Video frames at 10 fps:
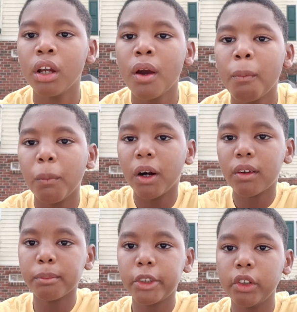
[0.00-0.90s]
Welcome
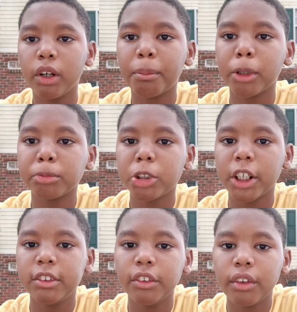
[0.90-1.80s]
to Up Up Trey
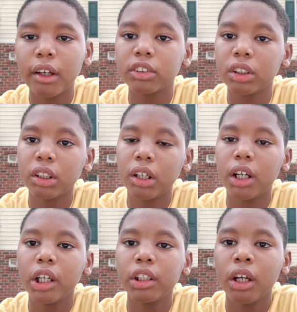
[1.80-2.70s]
2009.
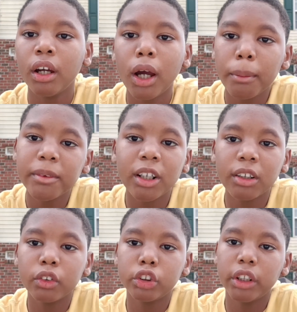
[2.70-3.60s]
I'm your
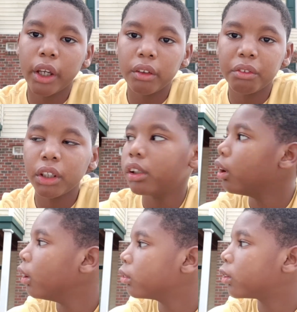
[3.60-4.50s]
host, David.
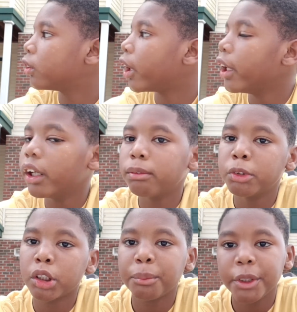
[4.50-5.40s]
Today, I'm going to
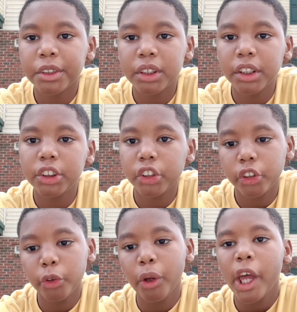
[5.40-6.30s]
be teaching you
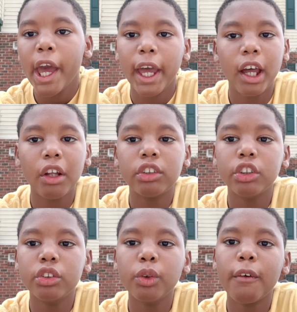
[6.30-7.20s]
how to
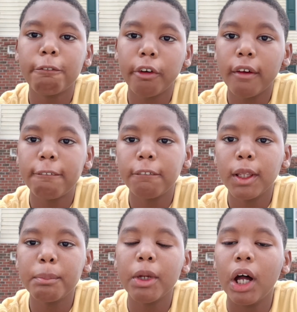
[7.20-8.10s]
do a front flip
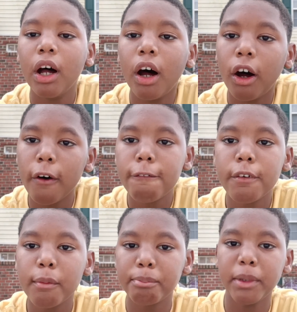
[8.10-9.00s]
off of
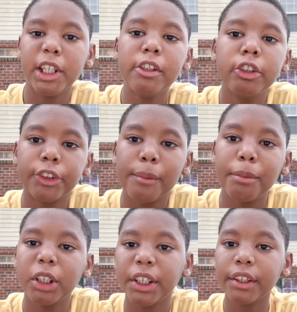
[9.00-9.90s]
mini
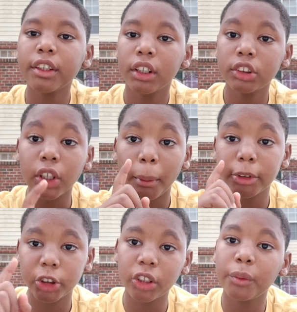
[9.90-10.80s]
trampoline. So, I'm going to show
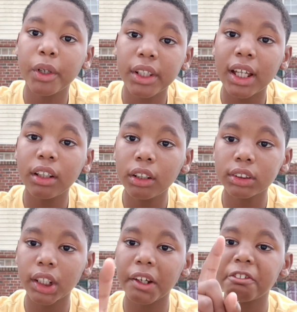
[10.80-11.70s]
you what that looks
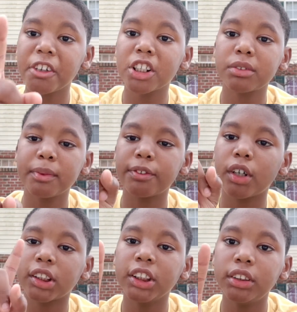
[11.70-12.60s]
like first before I
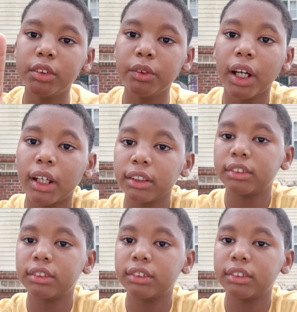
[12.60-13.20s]
teach you guys.